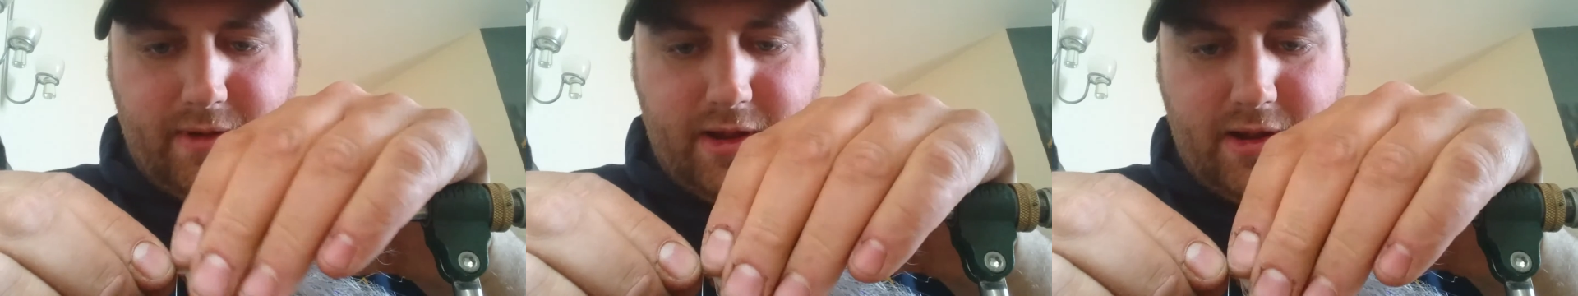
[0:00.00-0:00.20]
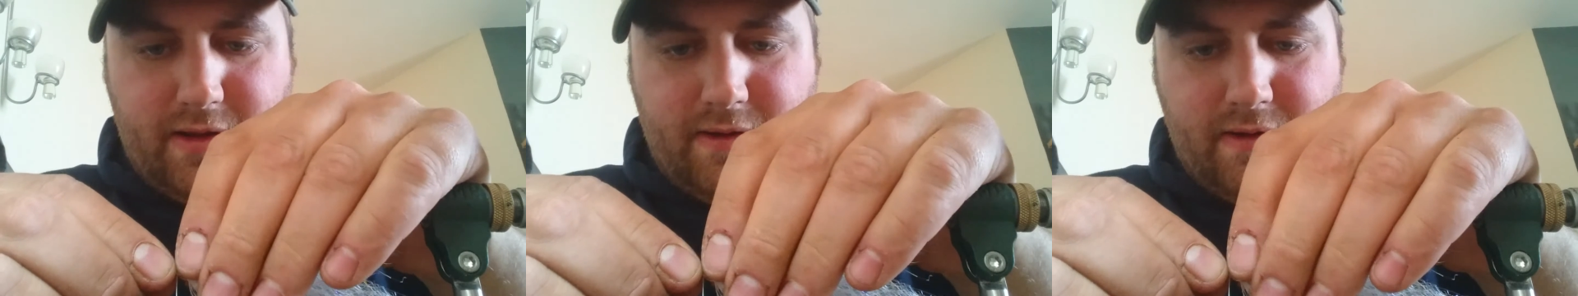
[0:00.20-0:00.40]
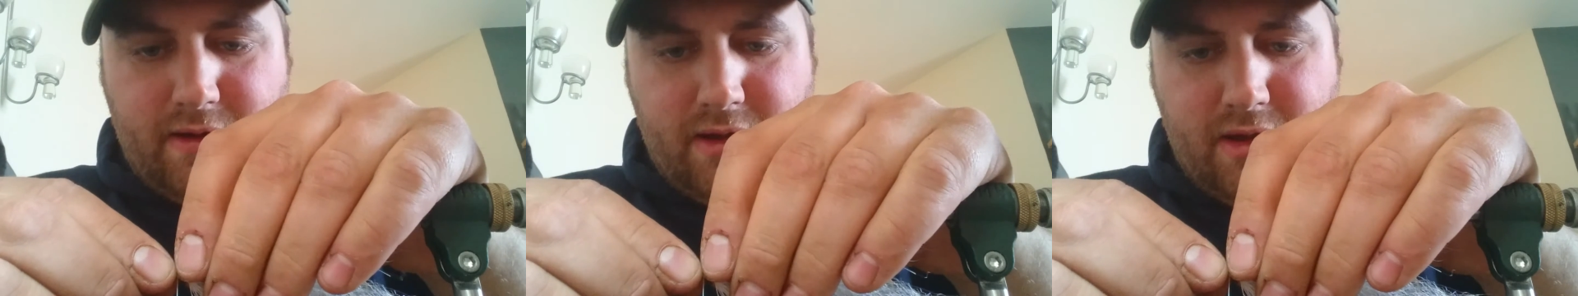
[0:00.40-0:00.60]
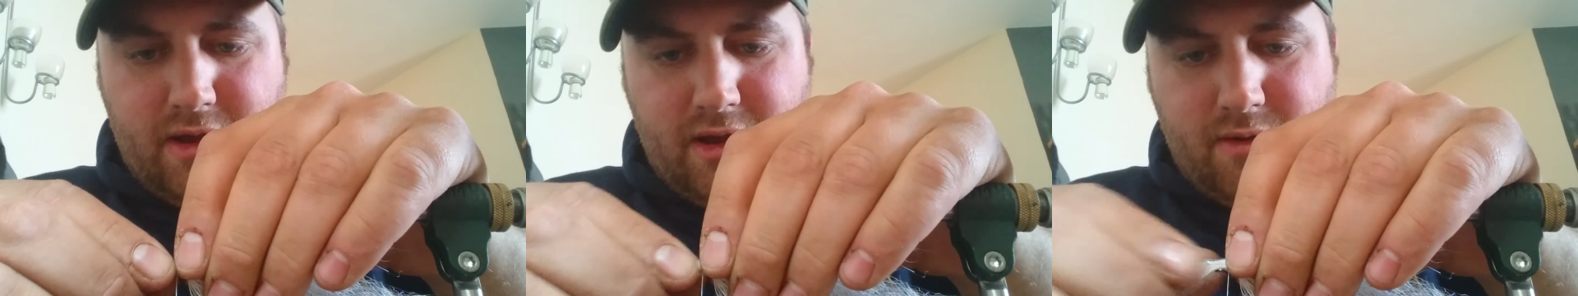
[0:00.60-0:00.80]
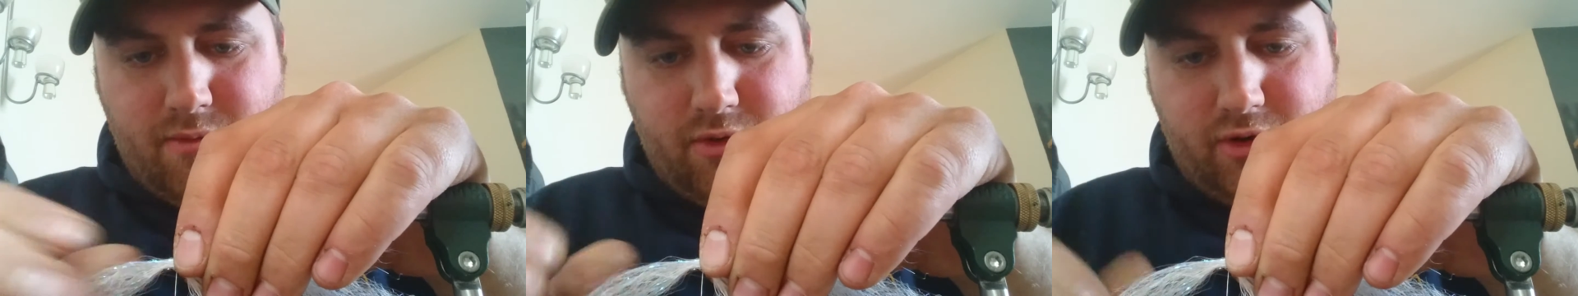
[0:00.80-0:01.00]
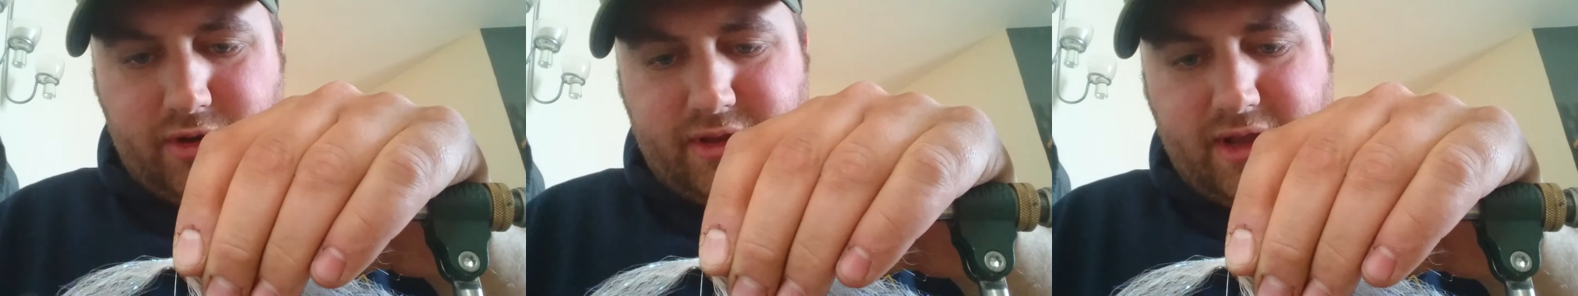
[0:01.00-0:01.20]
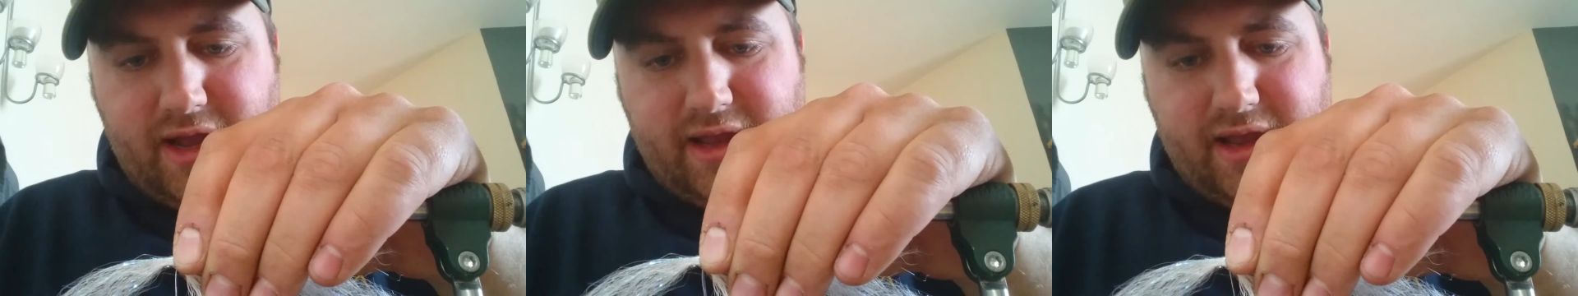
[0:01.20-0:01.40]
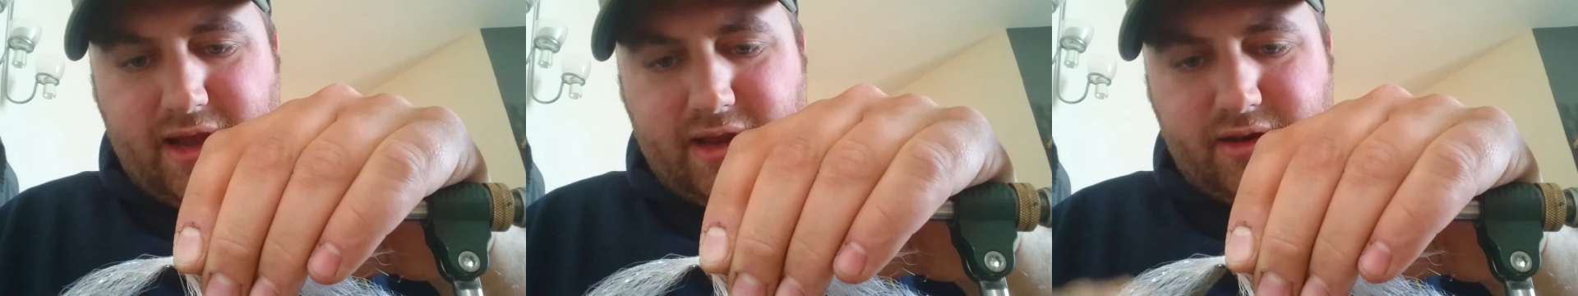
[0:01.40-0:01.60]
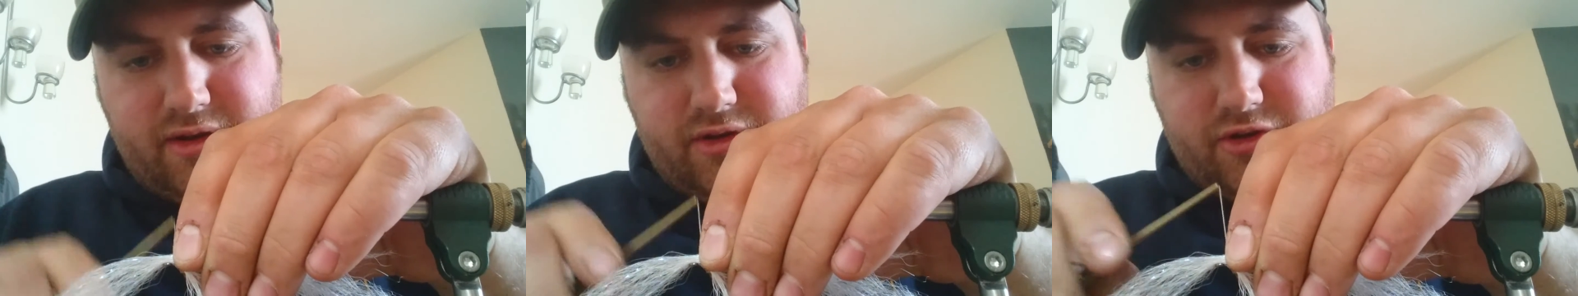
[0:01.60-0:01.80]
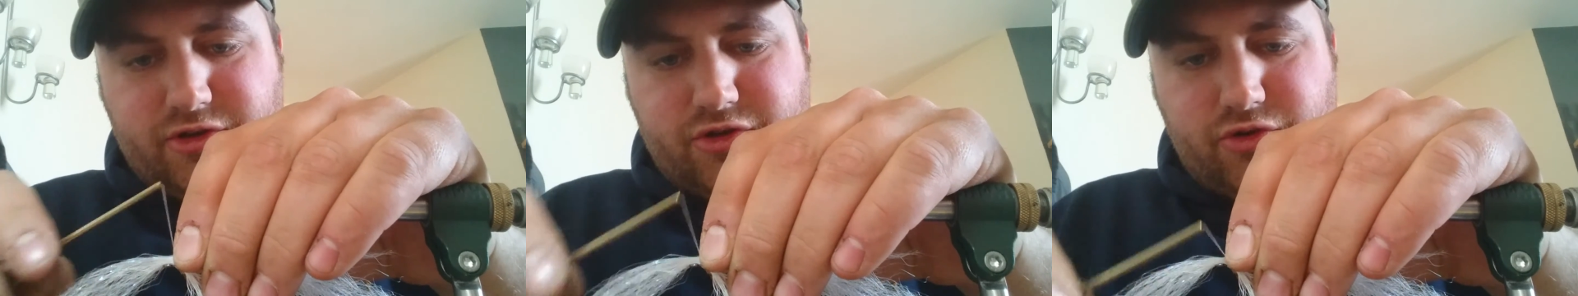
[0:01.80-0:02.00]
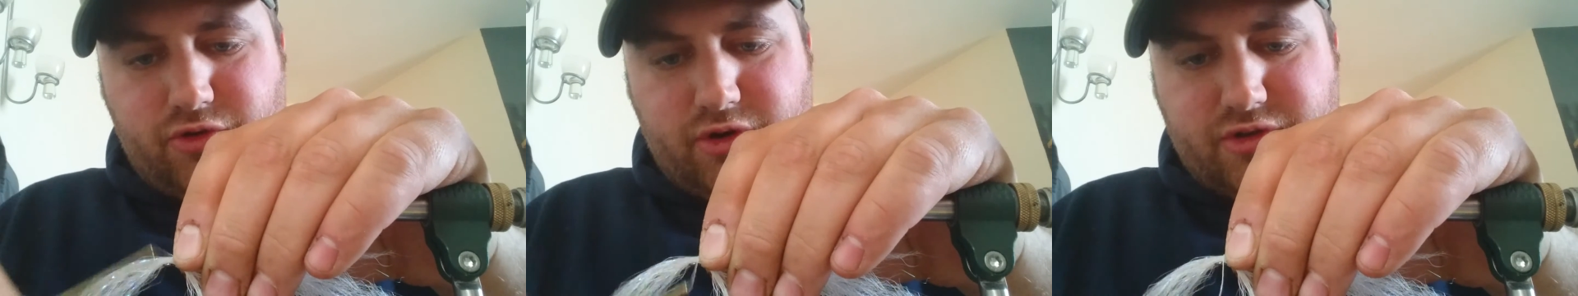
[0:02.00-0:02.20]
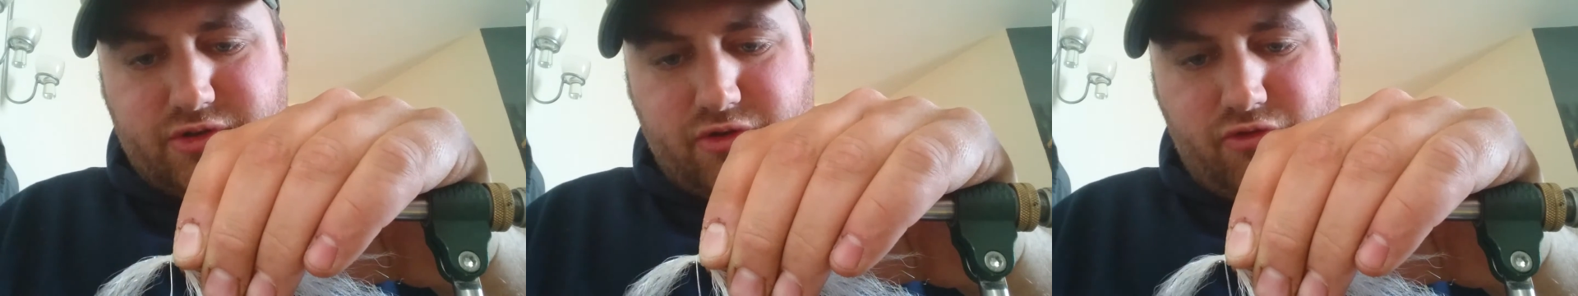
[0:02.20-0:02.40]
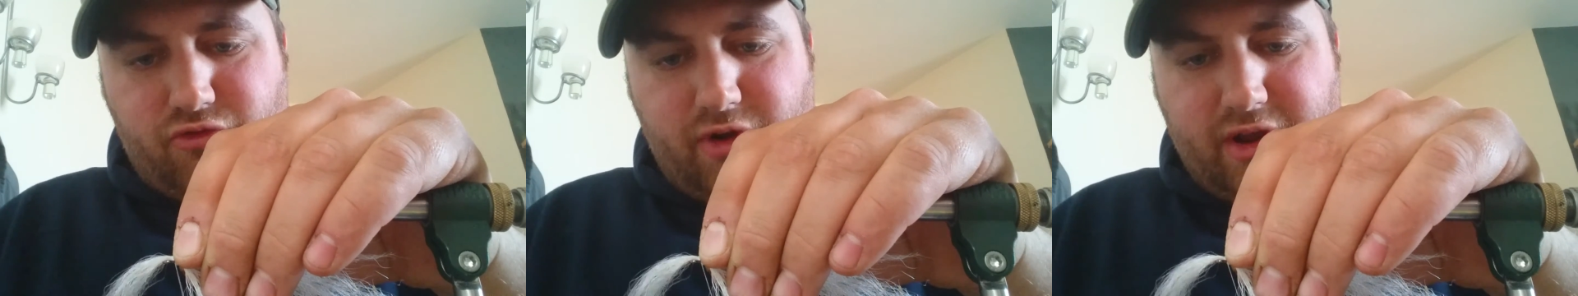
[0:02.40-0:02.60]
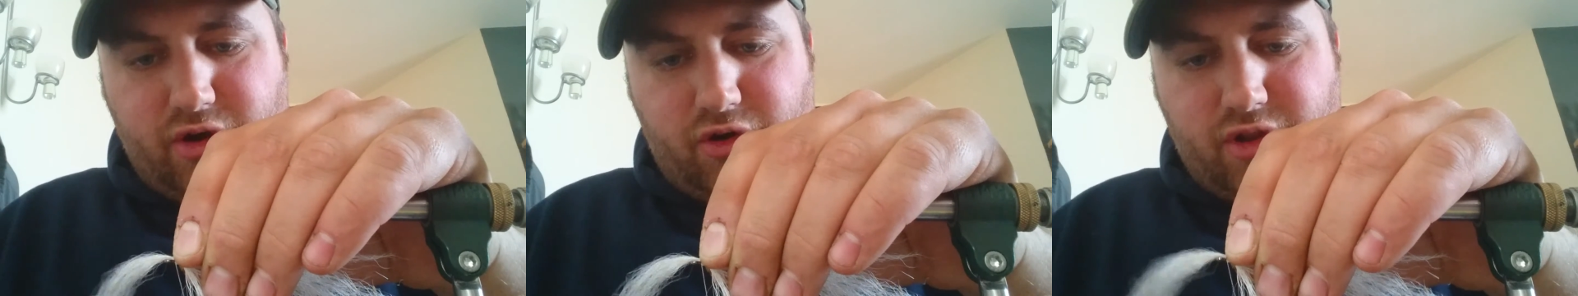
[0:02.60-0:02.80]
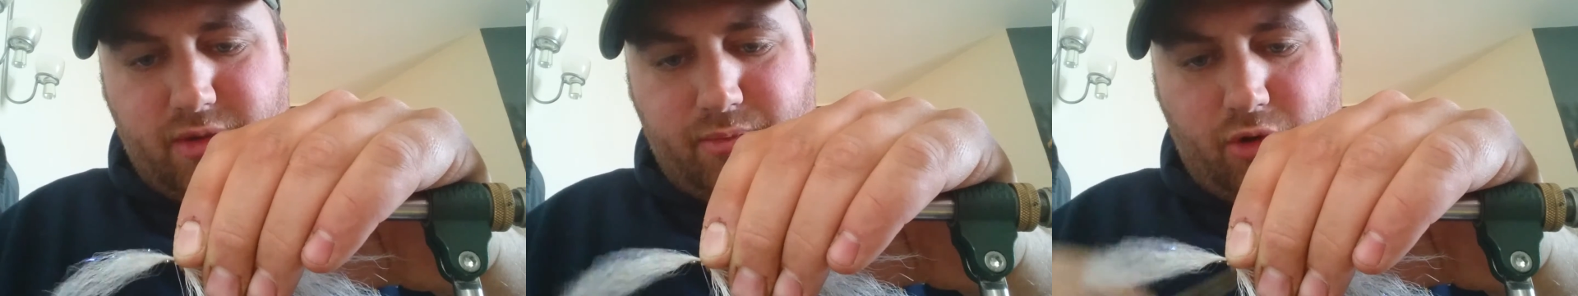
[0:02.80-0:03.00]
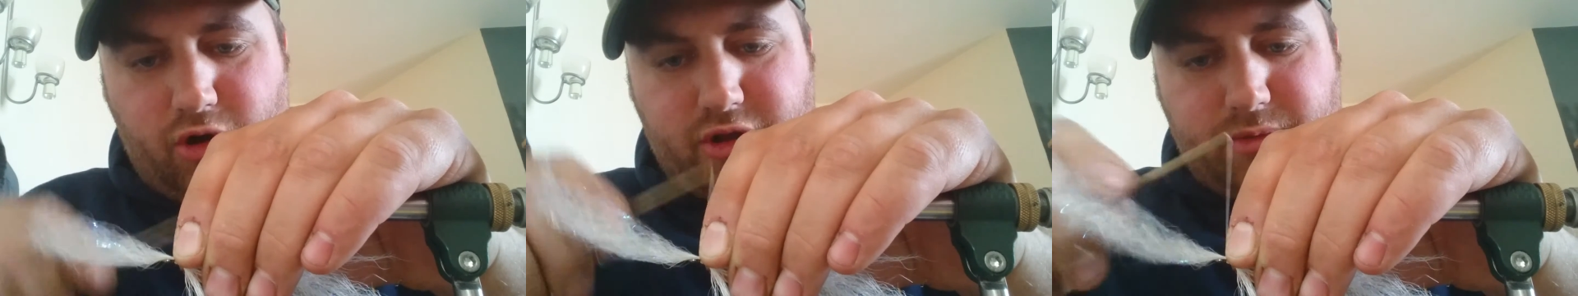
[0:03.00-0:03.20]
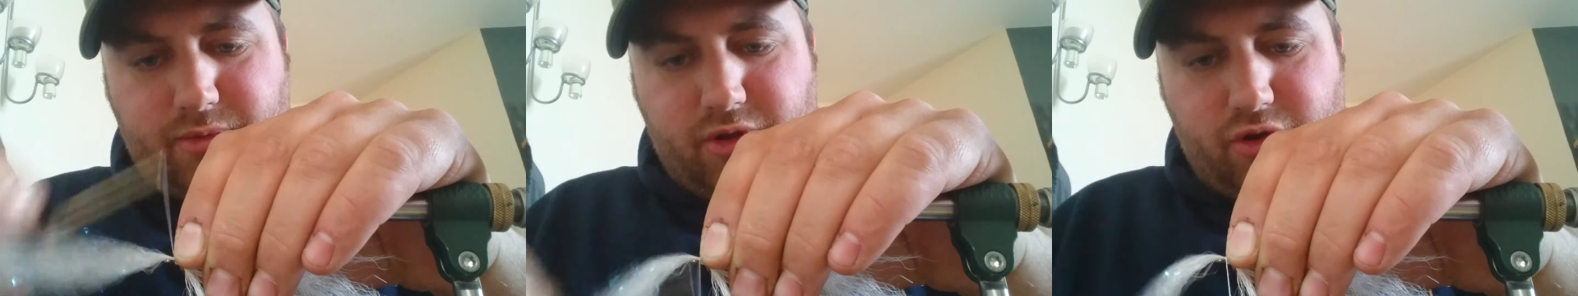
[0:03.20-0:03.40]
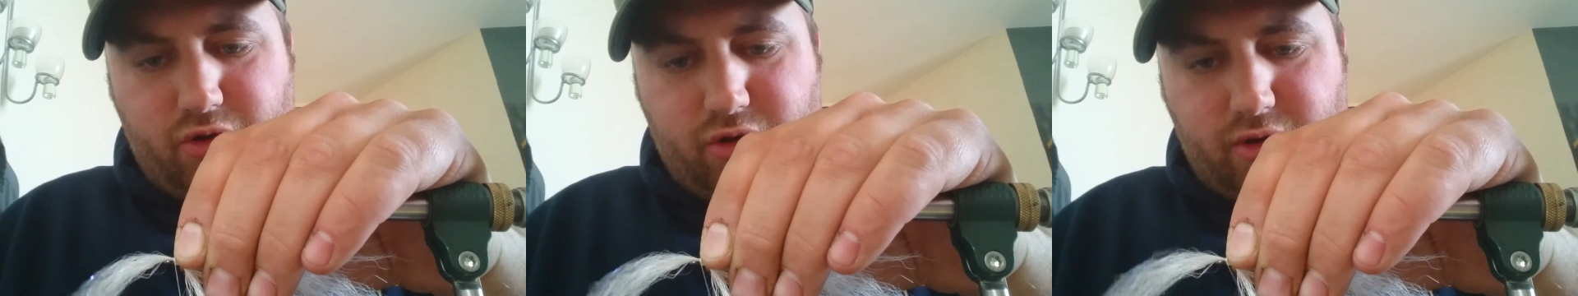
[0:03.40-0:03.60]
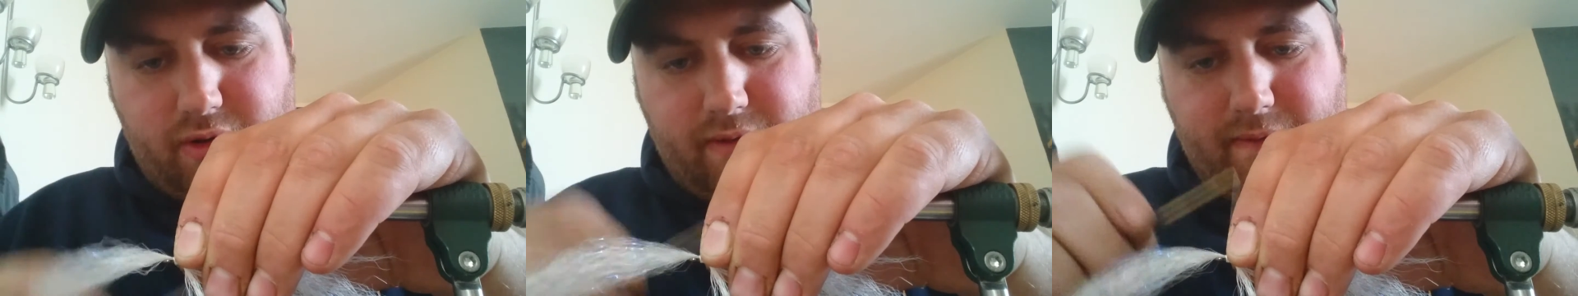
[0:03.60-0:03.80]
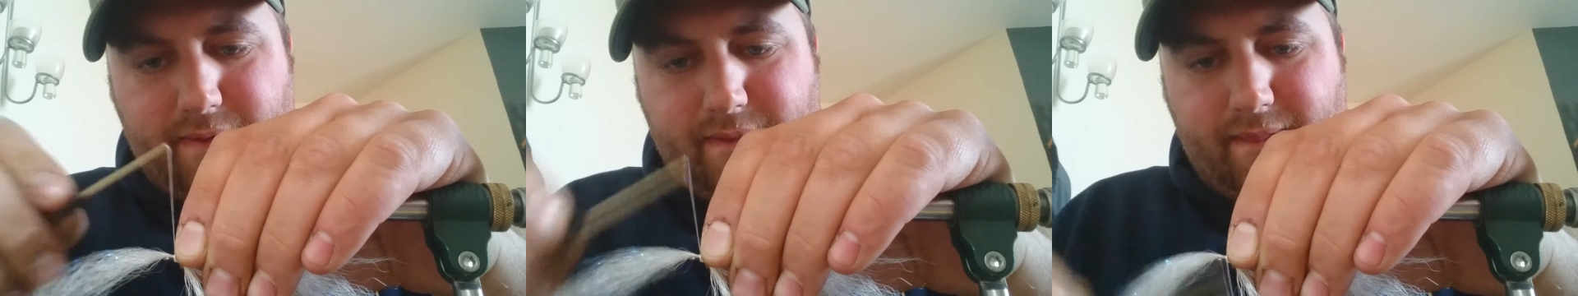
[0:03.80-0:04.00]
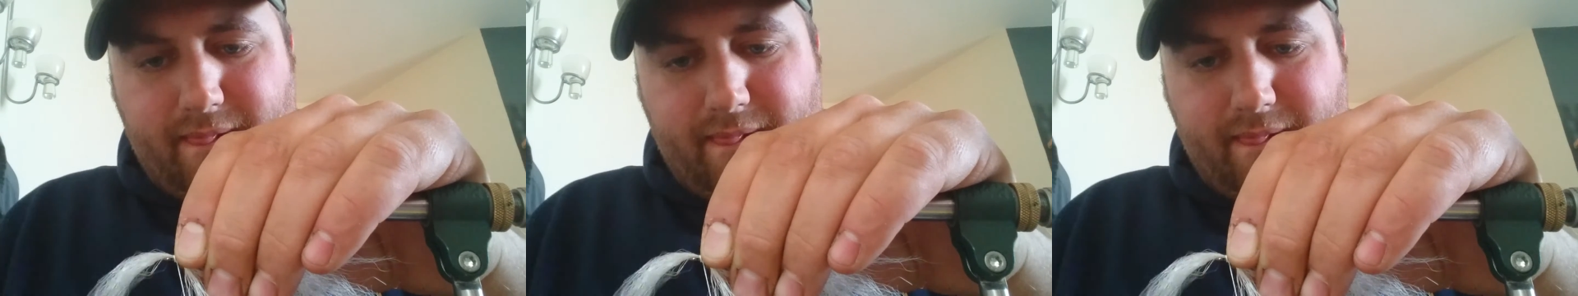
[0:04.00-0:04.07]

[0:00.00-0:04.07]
Okay. We're going to tie it in so it's right on the bottom of the hook,